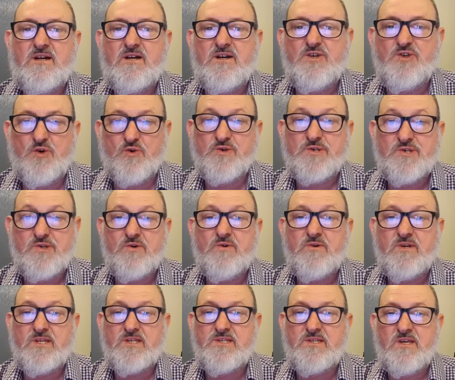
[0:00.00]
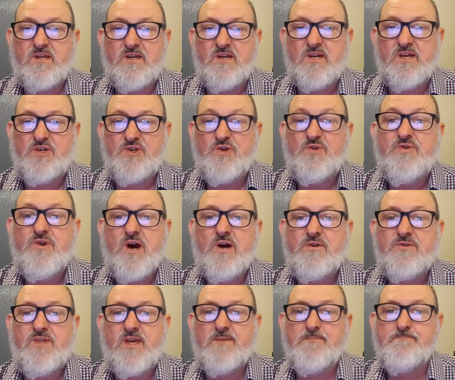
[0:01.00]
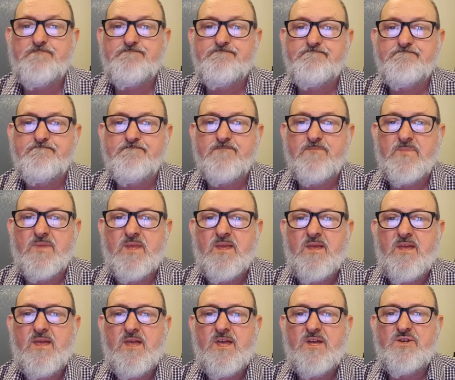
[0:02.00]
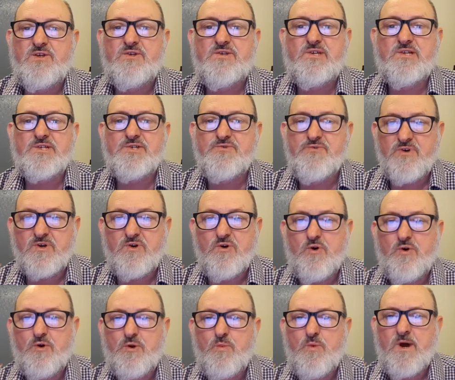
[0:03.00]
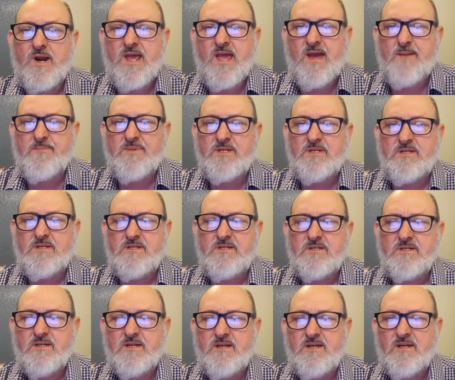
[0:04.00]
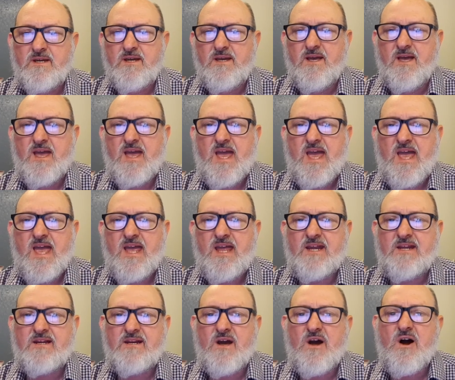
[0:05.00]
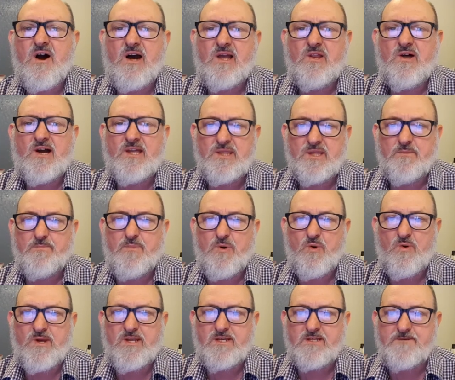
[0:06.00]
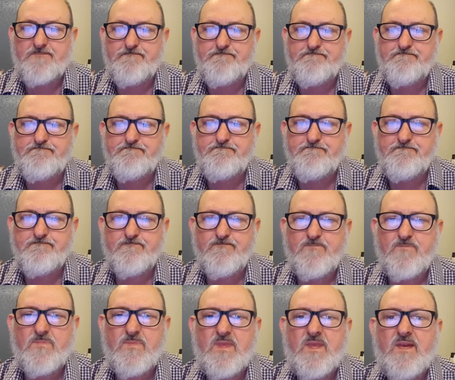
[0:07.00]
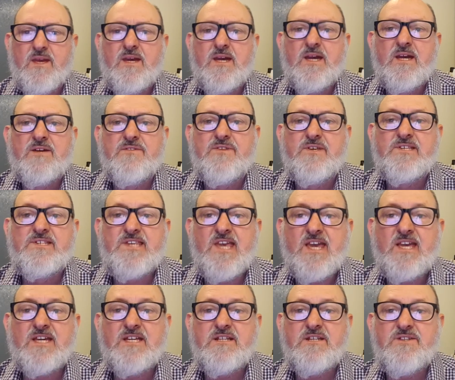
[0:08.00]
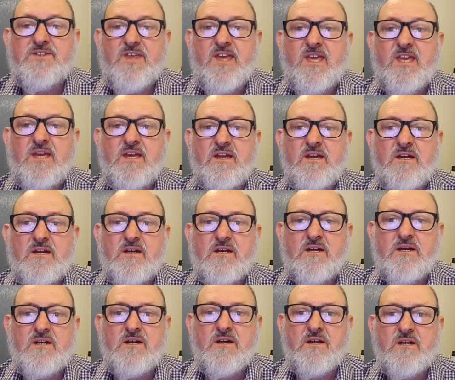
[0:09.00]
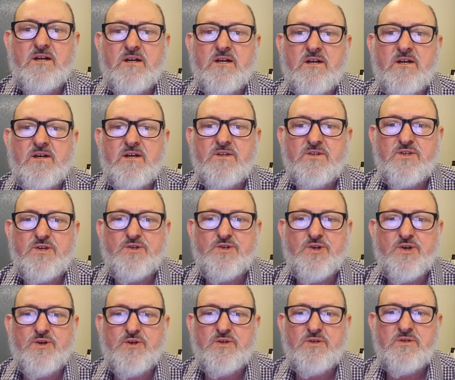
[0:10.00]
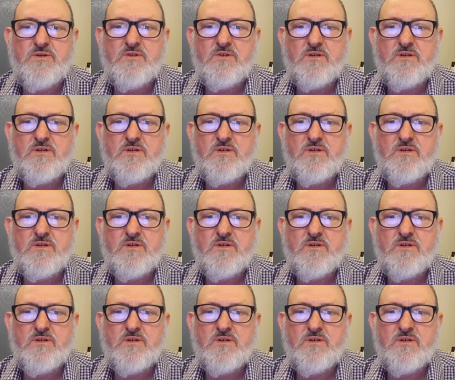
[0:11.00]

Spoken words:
your stories. You know them. You just recall what happened and highlight the point. The second thing to do,